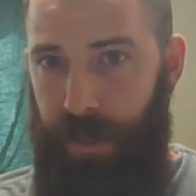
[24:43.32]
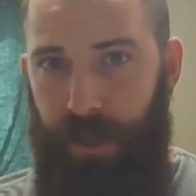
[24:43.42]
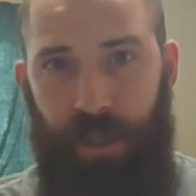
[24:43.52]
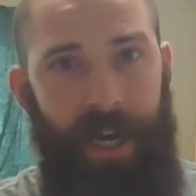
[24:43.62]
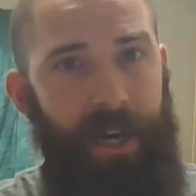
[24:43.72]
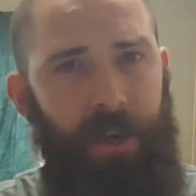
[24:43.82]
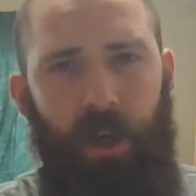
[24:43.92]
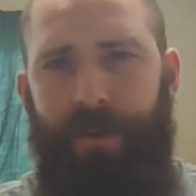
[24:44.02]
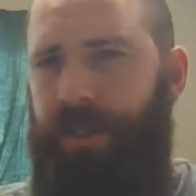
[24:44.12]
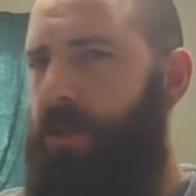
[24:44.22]
just kind of do
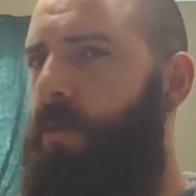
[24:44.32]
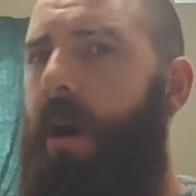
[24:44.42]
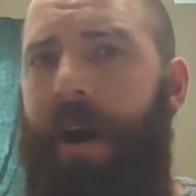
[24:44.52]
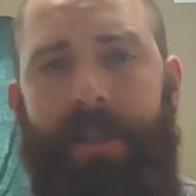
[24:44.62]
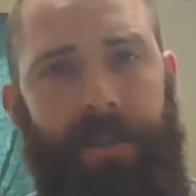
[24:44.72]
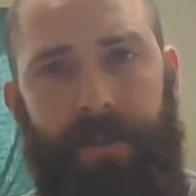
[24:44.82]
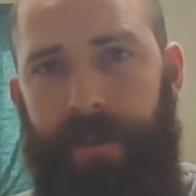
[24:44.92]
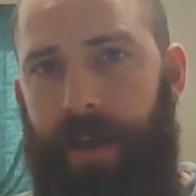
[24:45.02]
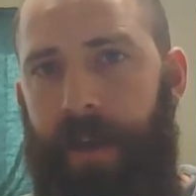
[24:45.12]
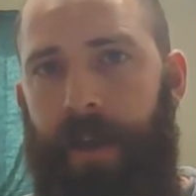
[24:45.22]
what you want,
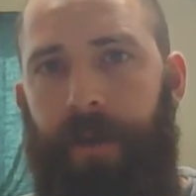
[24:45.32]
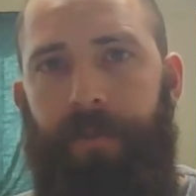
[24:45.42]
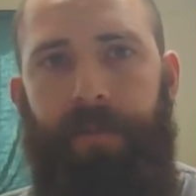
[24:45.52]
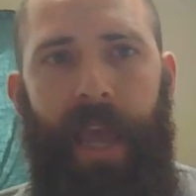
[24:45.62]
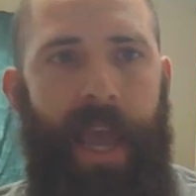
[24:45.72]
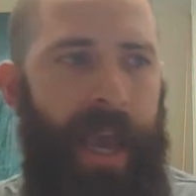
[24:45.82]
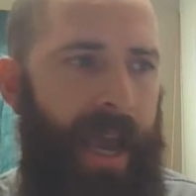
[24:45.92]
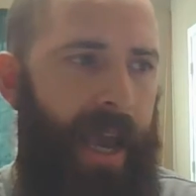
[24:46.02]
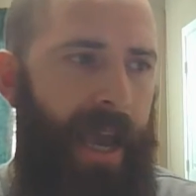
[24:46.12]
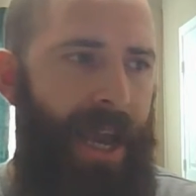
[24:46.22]

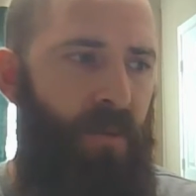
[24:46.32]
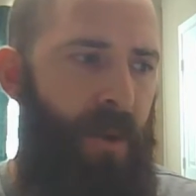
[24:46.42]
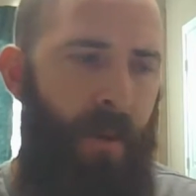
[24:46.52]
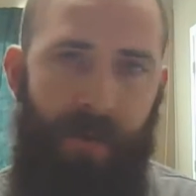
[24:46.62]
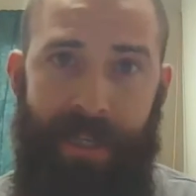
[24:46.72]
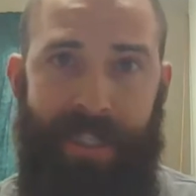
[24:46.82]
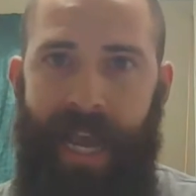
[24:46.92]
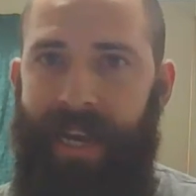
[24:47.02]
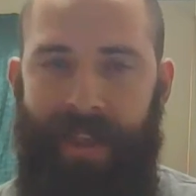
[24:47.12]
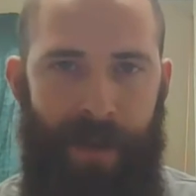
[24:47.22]
and we won't really say
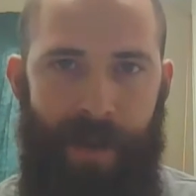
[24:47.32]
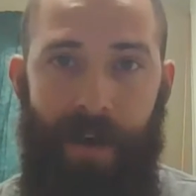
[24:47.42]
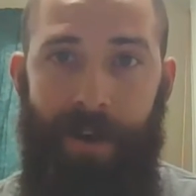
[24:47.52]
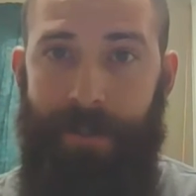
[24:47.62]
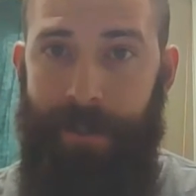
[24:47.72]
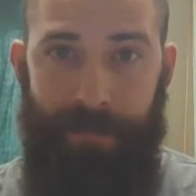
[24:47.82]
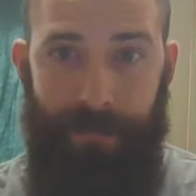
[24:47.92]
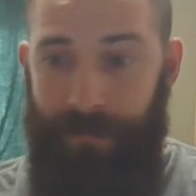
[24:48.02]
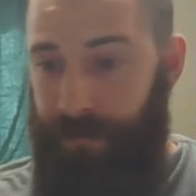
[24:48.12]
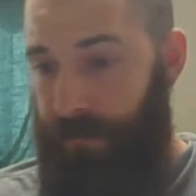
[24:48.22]
anything about it.
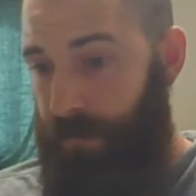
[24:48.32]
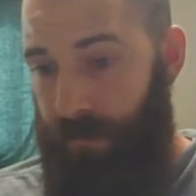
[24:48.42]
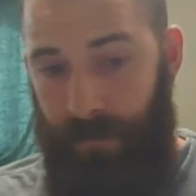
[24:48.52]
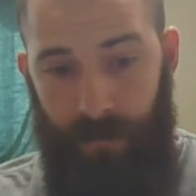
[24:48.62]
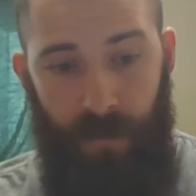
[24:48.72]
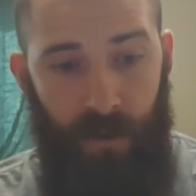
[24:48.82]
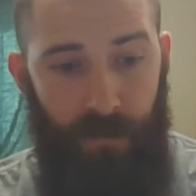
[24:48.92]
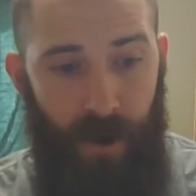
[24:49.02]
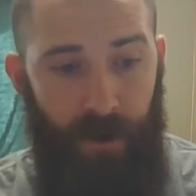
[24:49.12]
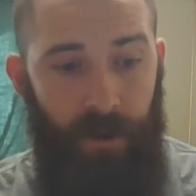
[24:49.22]

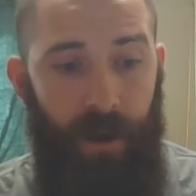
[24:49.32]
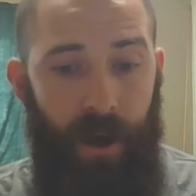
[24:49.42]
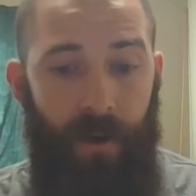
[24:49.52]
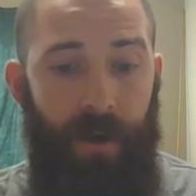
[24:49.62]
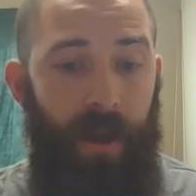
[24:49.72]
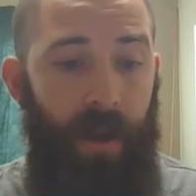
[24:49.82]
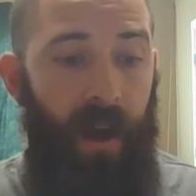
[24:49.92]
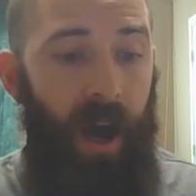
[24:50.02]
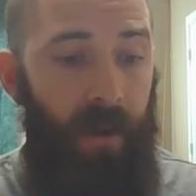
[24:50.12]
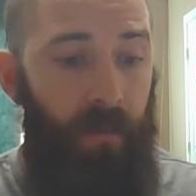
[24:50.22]
Well, you know,
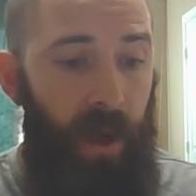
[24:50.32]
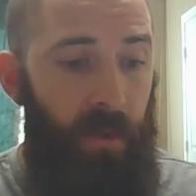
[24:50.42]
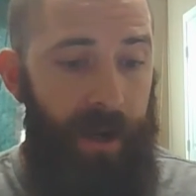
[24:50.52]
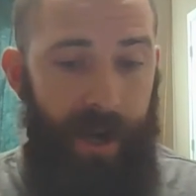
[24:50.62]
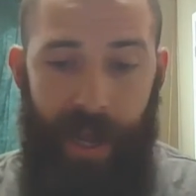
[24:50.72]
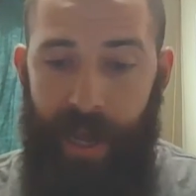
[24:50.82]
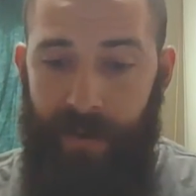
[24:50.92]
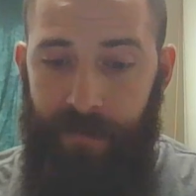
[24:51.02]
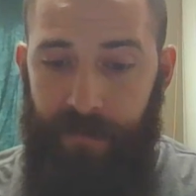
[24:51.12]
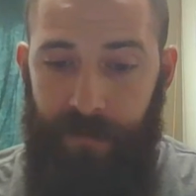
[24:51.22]
we wouldn't
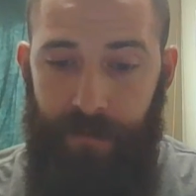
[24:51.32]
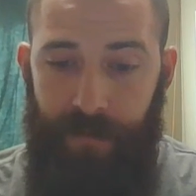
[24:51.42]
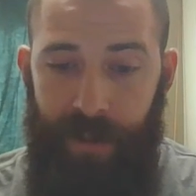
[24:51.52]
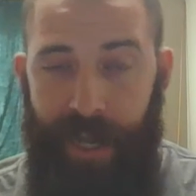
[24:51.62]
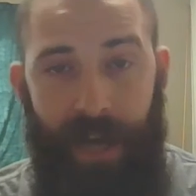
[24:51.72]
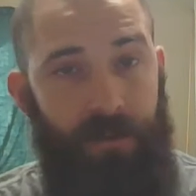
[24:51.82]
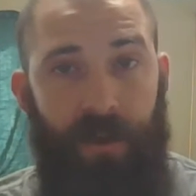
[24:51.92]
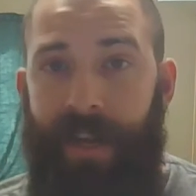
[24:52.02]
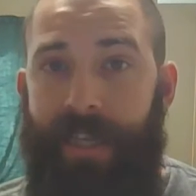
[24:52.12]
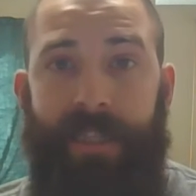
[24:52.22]
have the Council
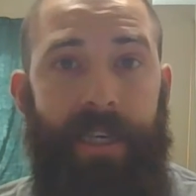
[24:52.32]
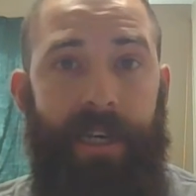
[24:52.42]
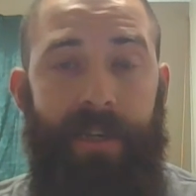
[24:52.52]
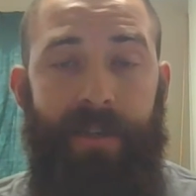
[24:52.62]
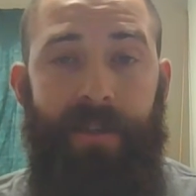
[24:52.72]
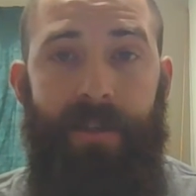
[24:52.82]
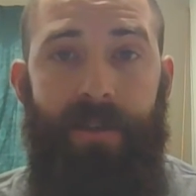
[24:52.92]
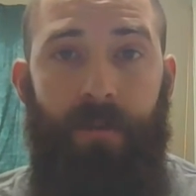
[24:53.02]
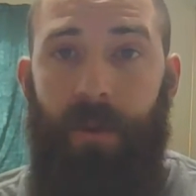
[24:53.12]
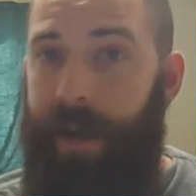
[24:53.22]
of Nicaea.
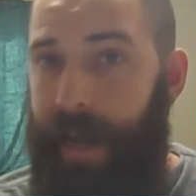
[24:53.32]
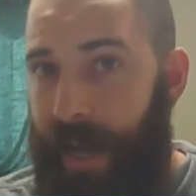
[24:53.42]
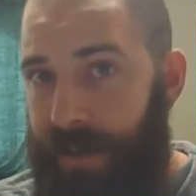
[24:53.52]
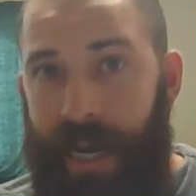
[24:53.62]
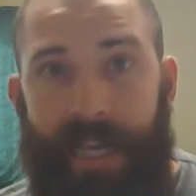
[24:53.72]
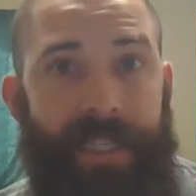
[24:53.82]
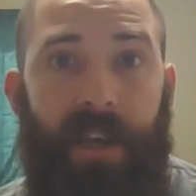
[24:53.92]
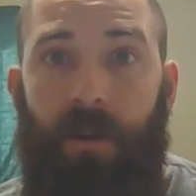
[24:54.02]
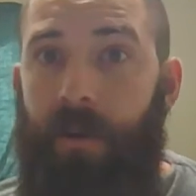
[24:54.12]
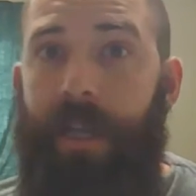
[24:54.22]
We wouldn't have the Nicene
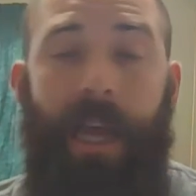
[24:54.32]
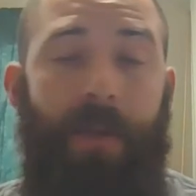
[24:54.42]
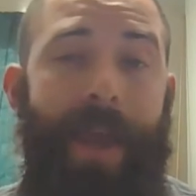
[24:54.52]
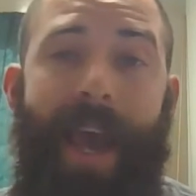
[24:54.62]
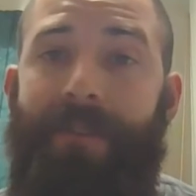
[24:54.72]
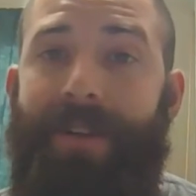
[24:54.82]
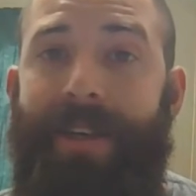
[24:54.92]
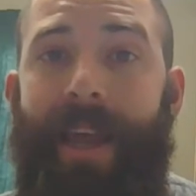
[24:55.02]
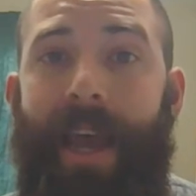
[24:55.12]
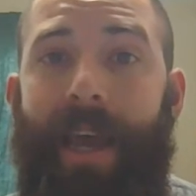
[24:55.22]
Creed like we have it
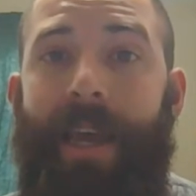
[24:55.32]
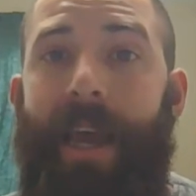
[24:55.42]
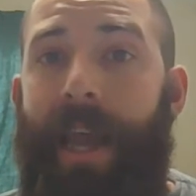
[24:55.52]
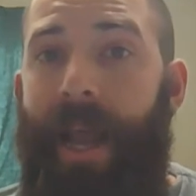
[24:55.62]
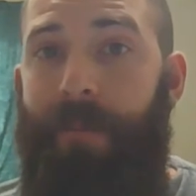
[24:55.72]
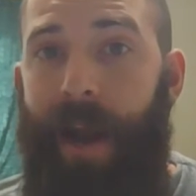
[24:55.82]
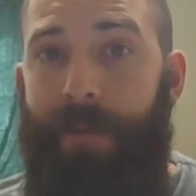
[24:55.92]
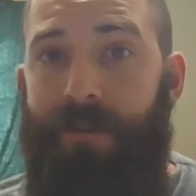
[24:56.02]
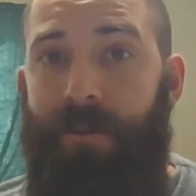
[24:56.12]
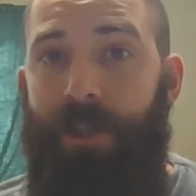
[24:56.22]
today. And
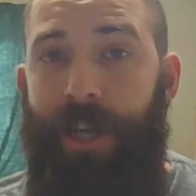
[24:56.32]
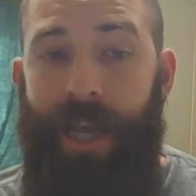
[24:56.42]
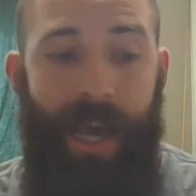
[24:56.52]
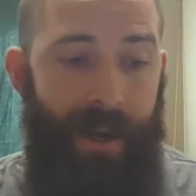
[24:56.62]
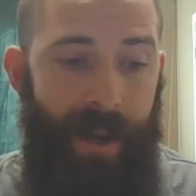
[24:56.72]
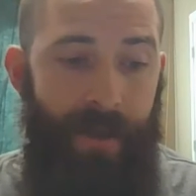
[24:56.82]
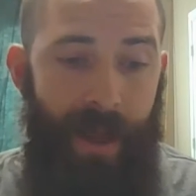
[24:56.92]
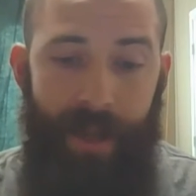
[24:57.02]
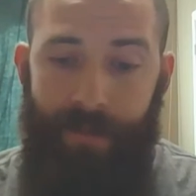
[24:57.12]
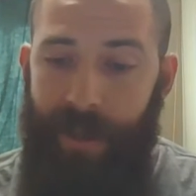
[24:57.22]
perhaps Christianity in
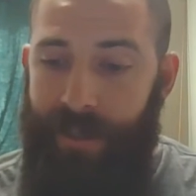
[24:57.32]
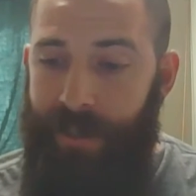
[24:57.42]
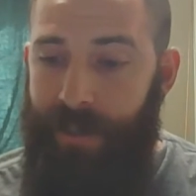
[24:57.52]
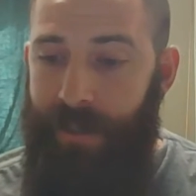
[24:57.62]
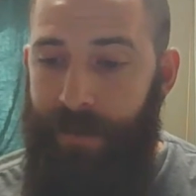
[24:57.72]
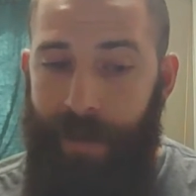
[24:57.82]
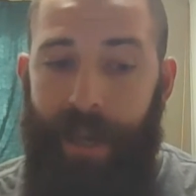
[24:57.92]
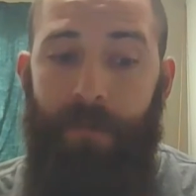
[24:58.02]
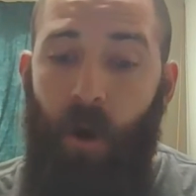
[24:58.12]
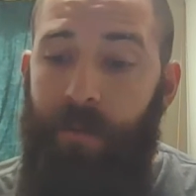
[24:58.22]
many places, in
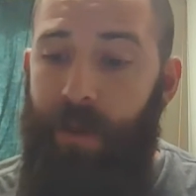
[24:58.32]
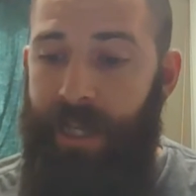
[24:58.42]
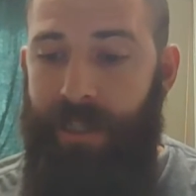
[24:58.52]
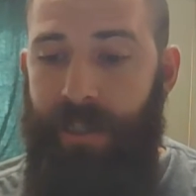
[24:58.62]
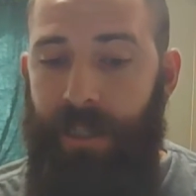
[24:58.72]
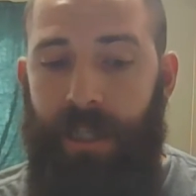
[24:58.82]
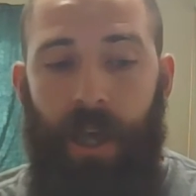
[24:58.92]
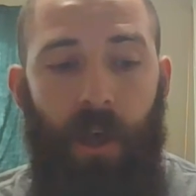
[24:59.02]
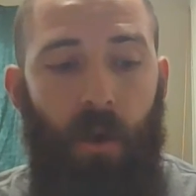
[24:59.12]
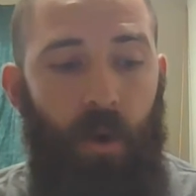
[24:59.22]
many more places,
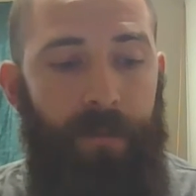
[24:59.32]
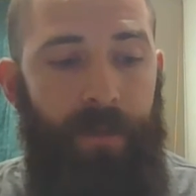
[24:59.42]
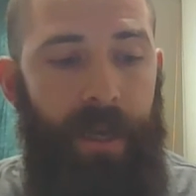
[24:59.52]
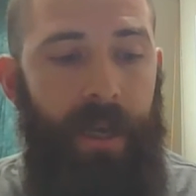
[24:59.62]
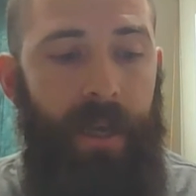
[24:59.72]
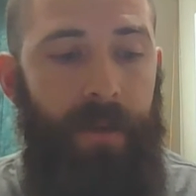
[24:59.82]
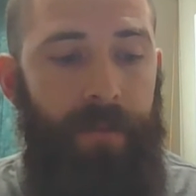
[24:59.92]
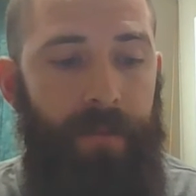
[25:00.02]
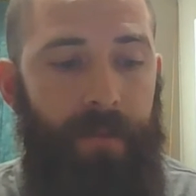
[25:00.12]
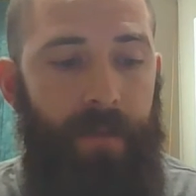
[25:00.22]
would be
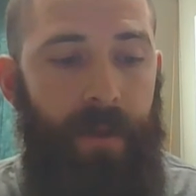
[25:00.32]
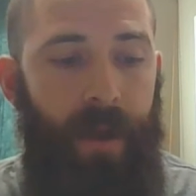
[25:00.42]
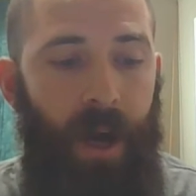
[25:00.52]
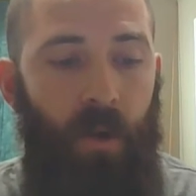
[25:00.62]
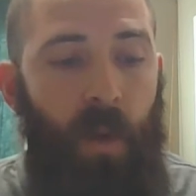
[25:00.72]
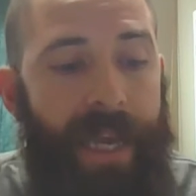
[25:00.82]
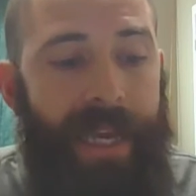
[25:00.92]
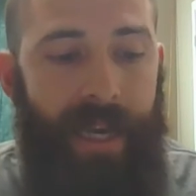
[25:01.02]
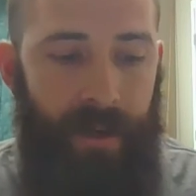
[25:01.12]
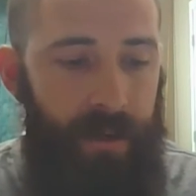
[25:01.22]
a
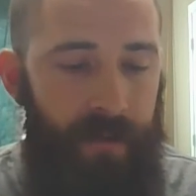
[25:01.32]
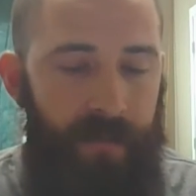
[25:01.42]
weakened